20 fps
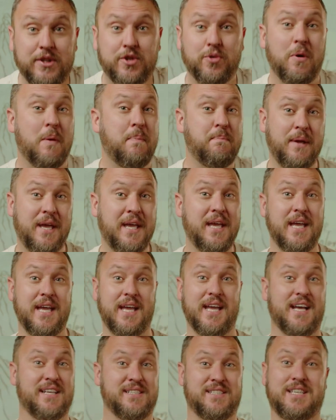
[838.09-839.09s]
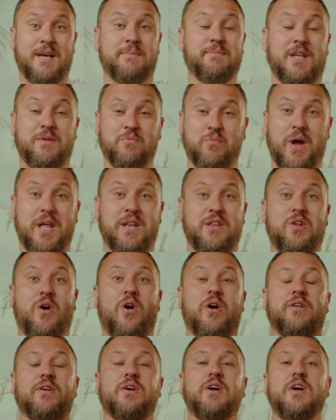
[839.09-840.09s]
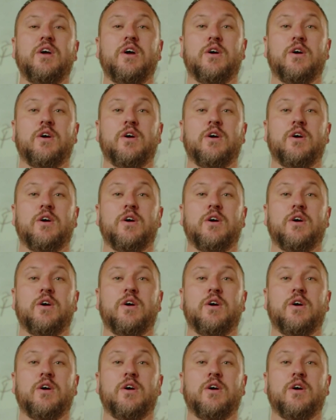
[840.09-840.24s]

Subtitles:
to appear as something we're not.